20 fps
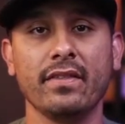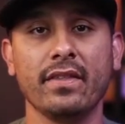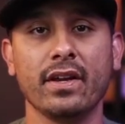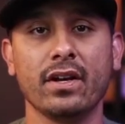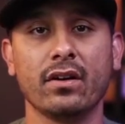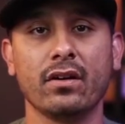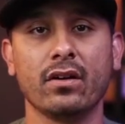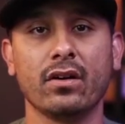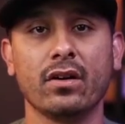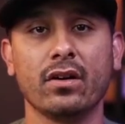
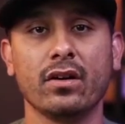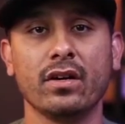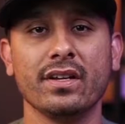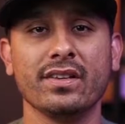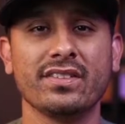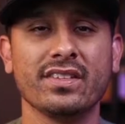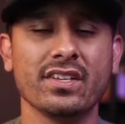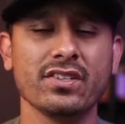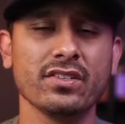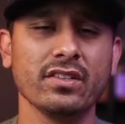there are
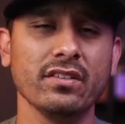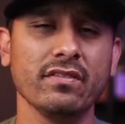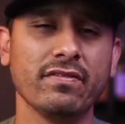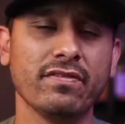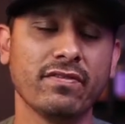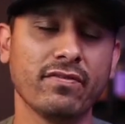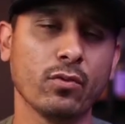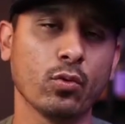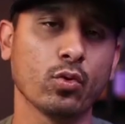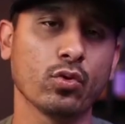essentially
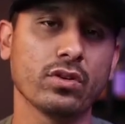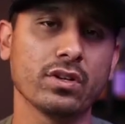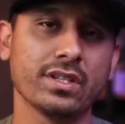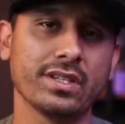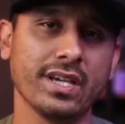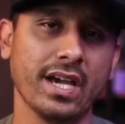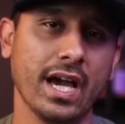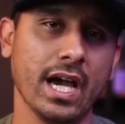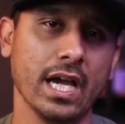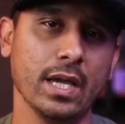4
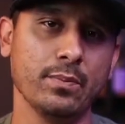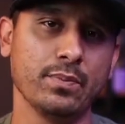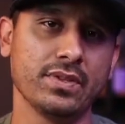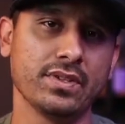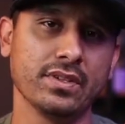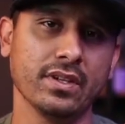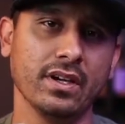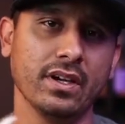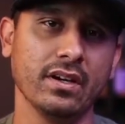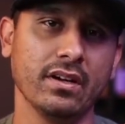types